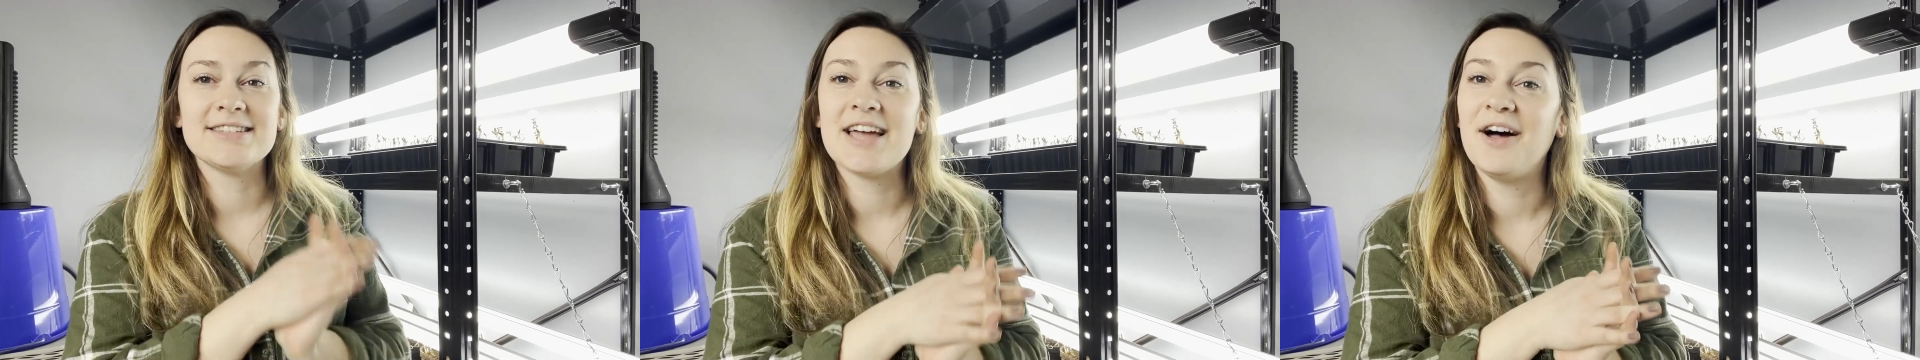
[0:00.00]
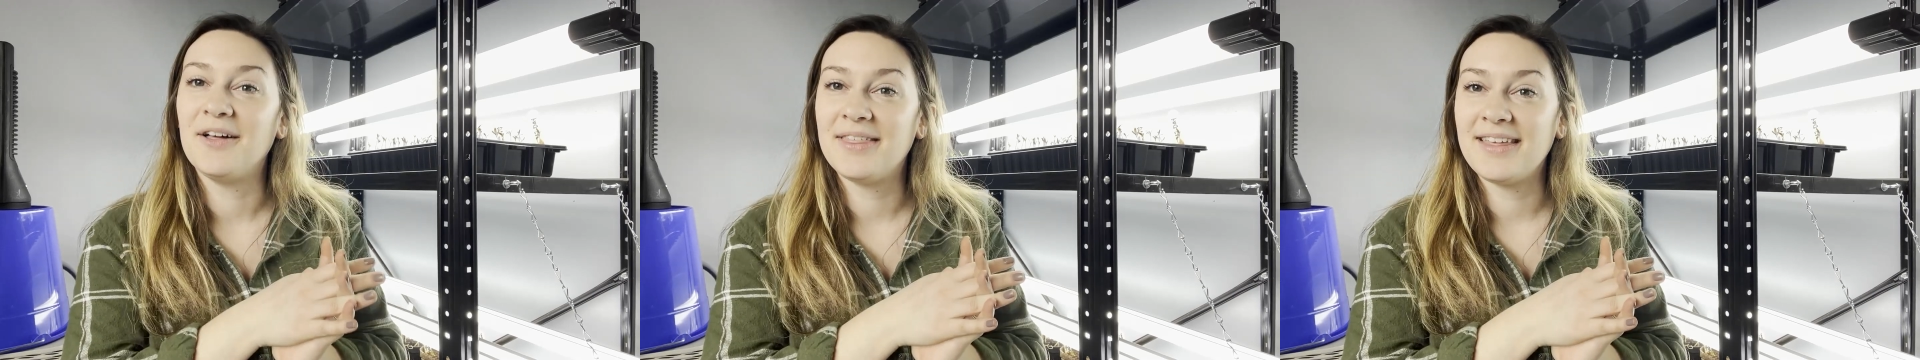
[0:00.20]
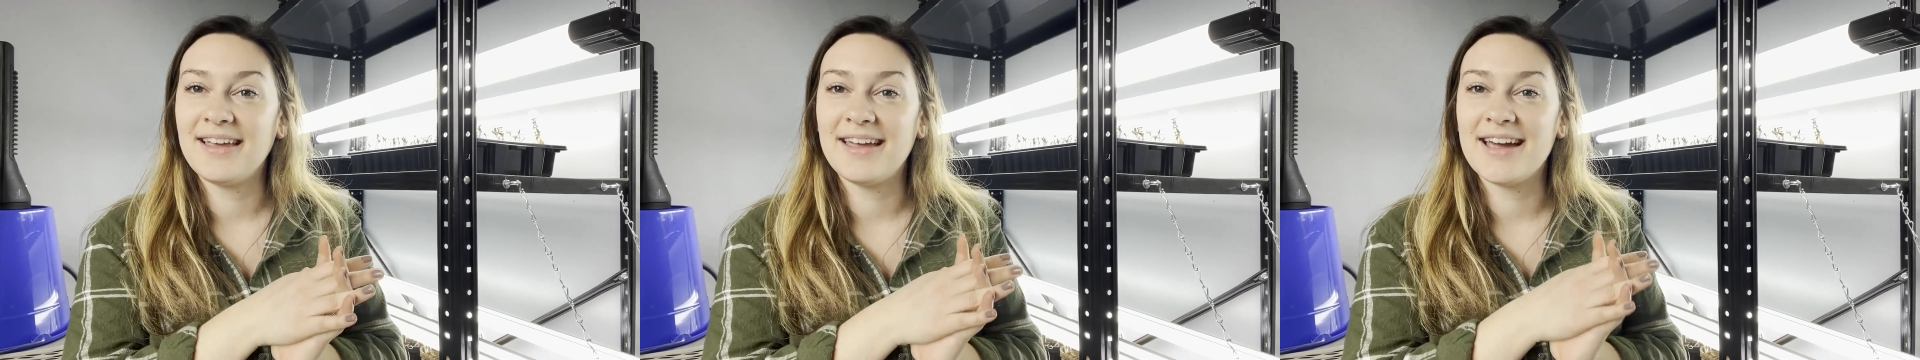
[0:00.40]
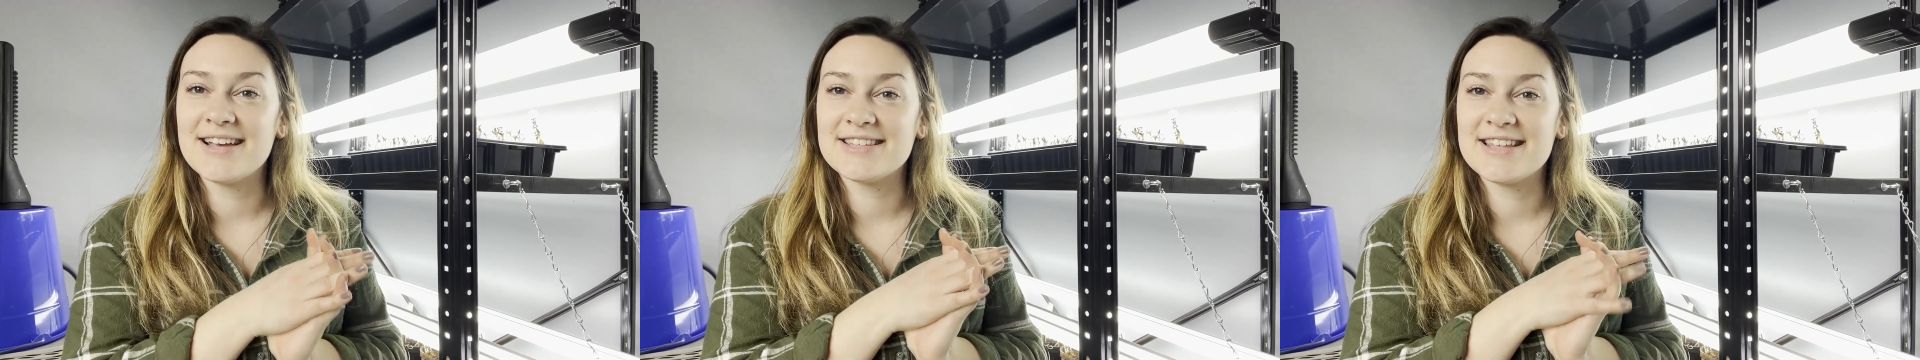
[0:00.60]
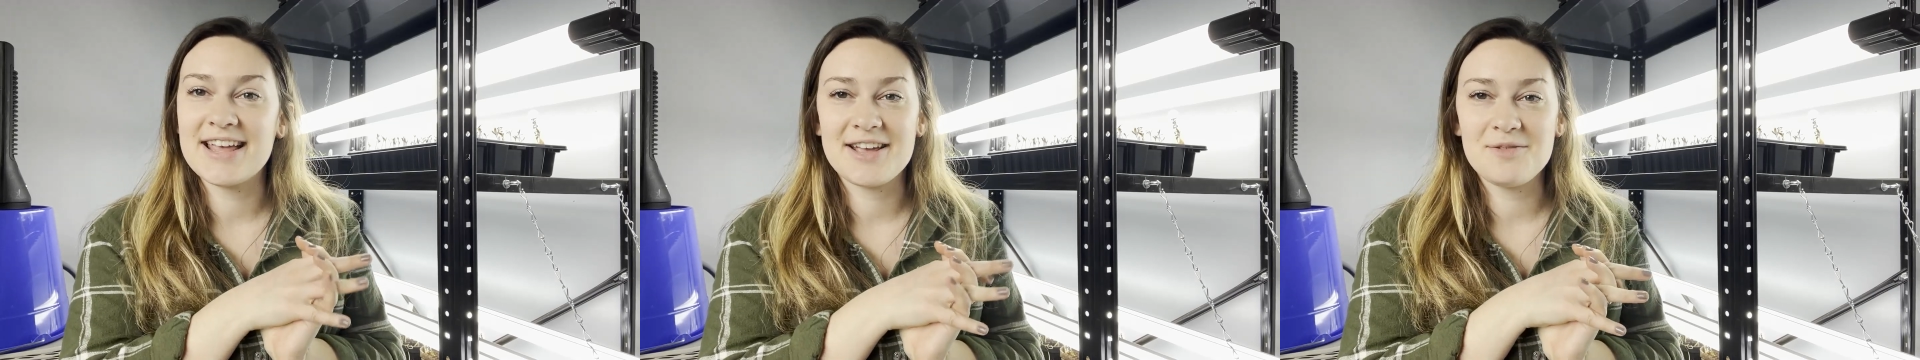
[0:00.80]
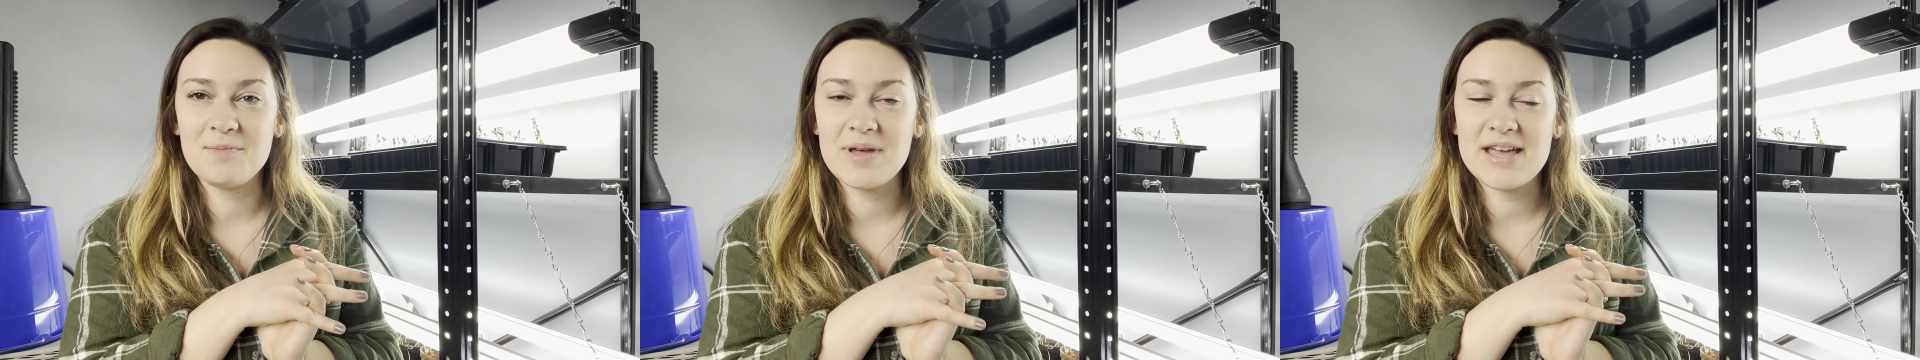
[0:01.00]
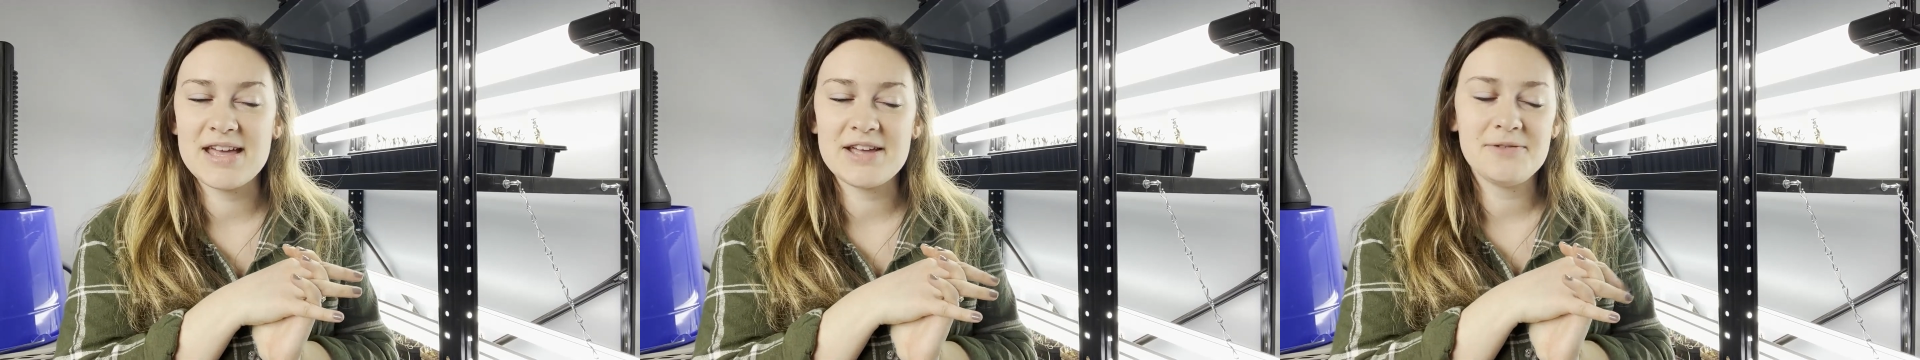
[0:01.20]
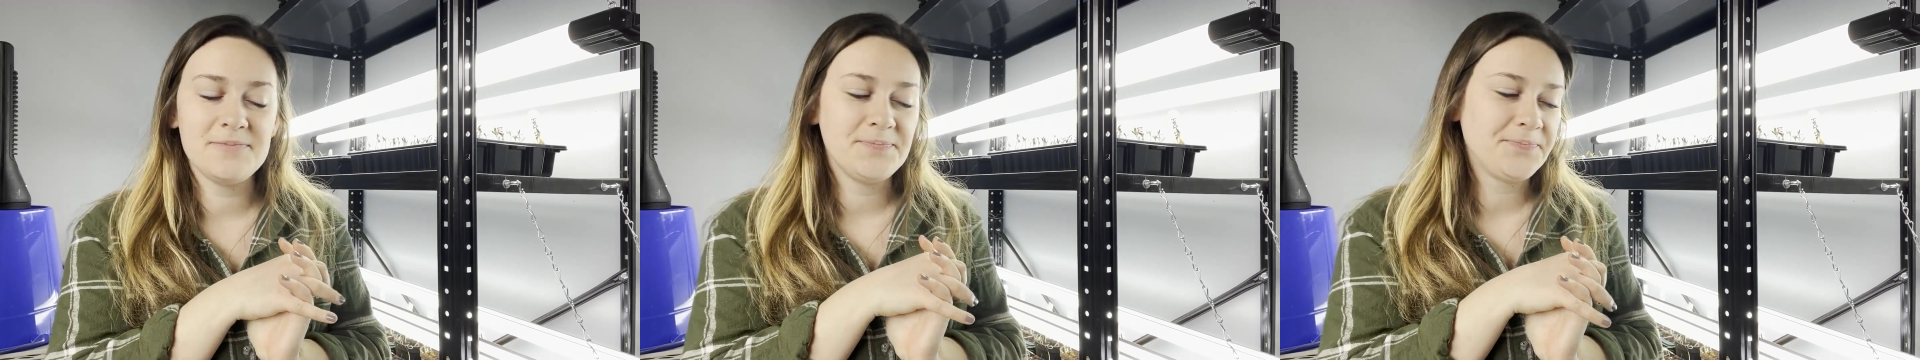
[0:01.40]
healthy as they can
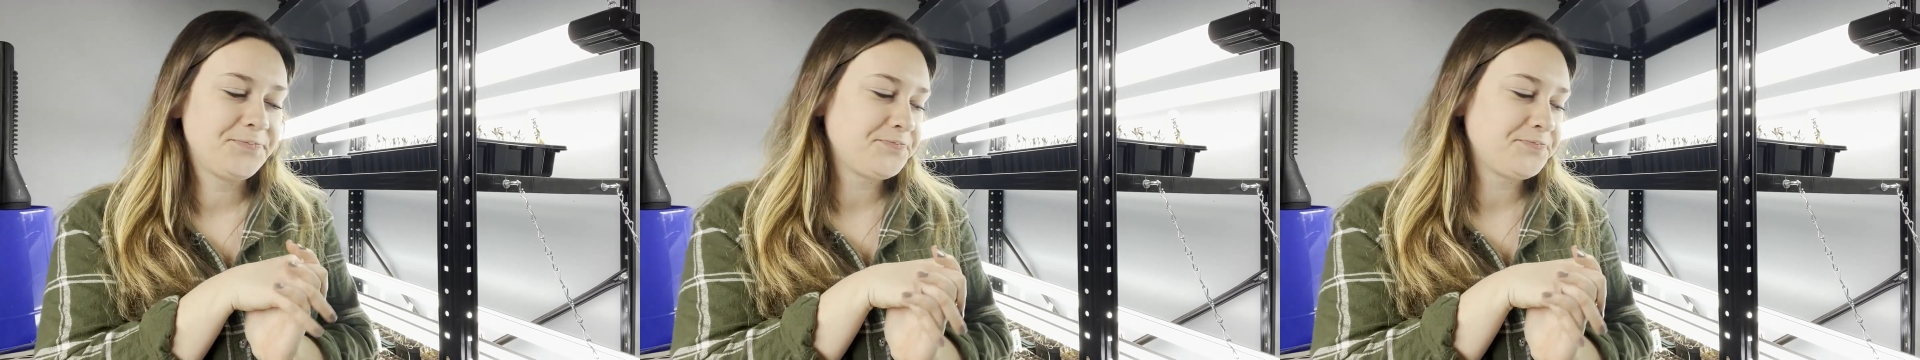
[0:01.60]
be.